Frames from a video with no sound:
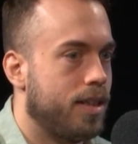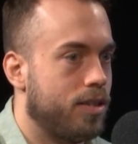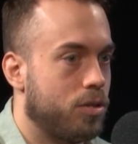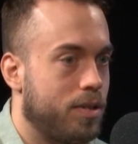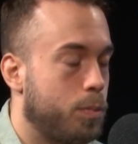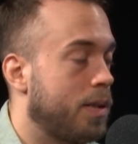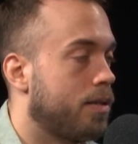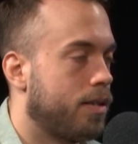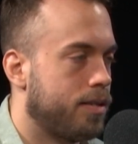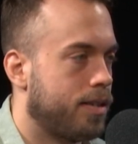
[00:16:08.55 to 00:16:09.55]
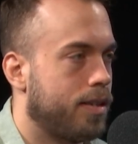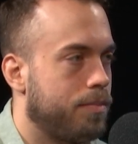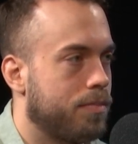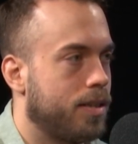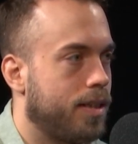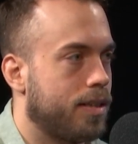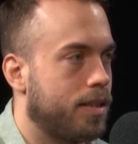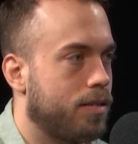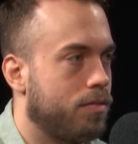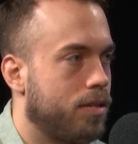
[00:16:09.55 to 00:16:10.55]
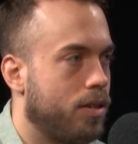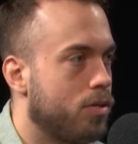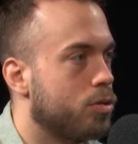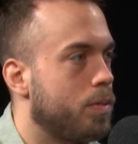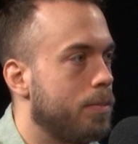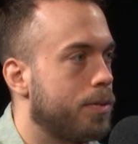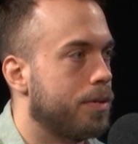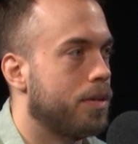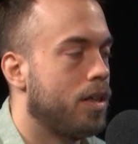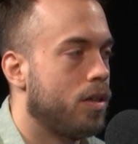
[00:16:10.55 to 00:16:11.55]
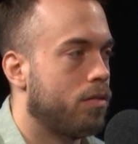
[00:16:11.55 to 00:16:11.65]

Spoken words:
And so I spend a lot of time connecting with those people,